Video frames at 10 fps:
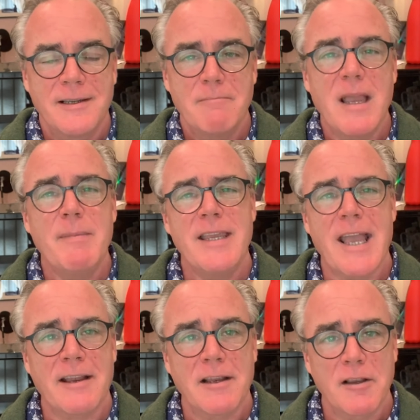Maybe
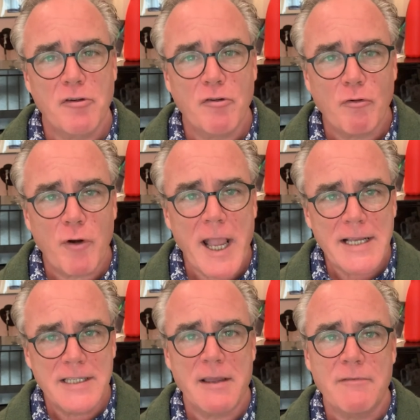get
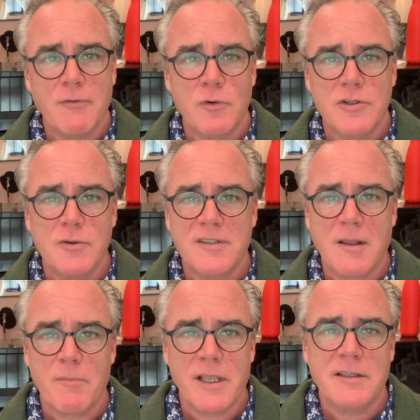creative or do
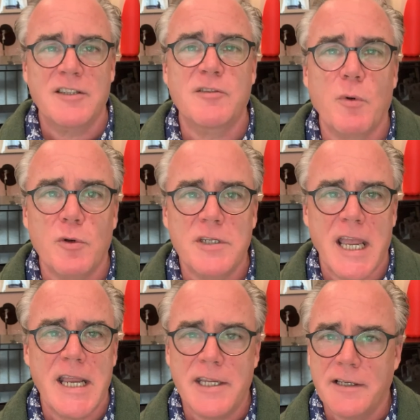something
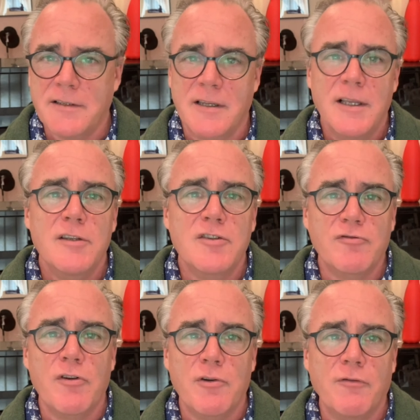spontaneous.
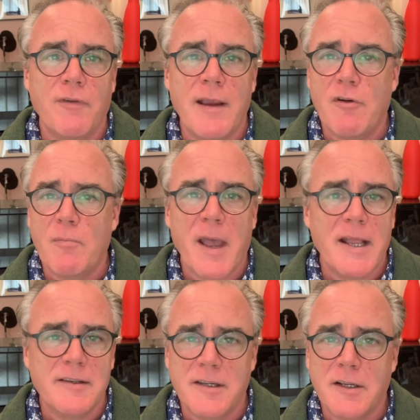Stroke your favourite
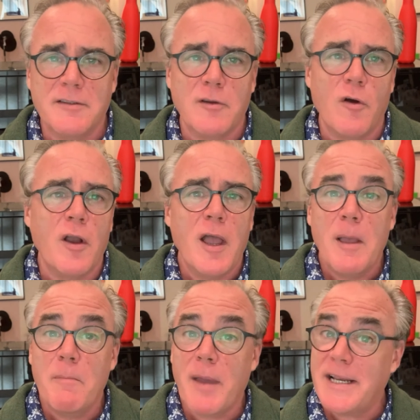pet, sing a song,
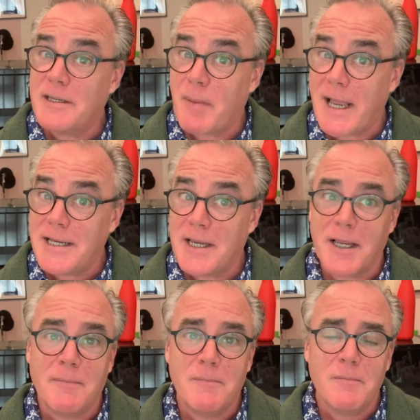paint a
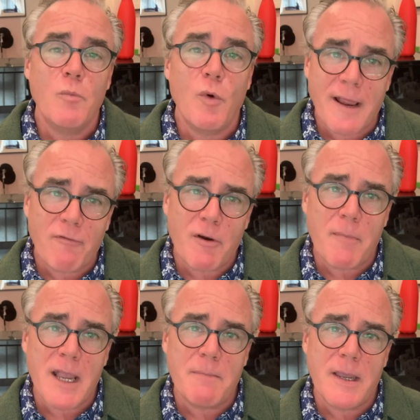painting, whatever it
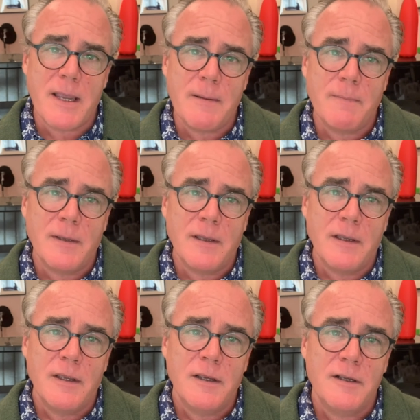may be.
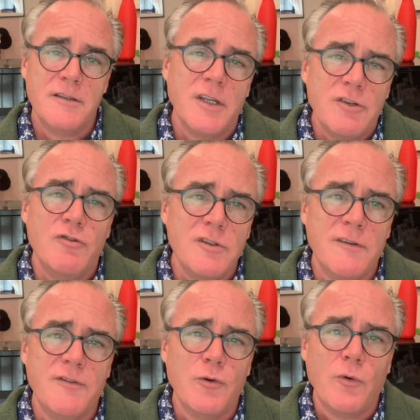Because
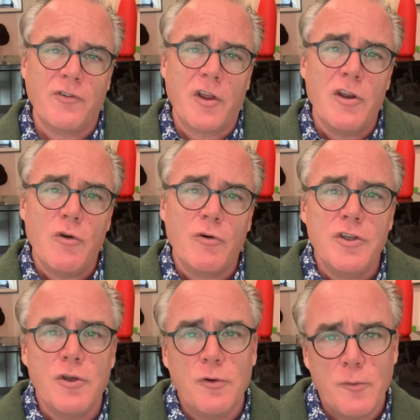intrusive thoughts are not
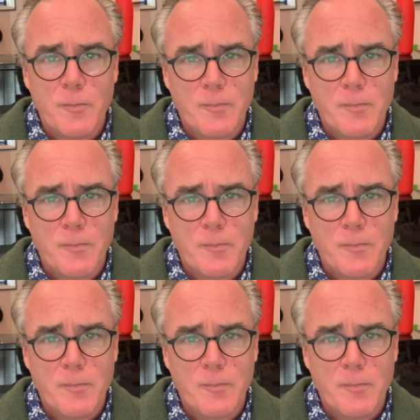you.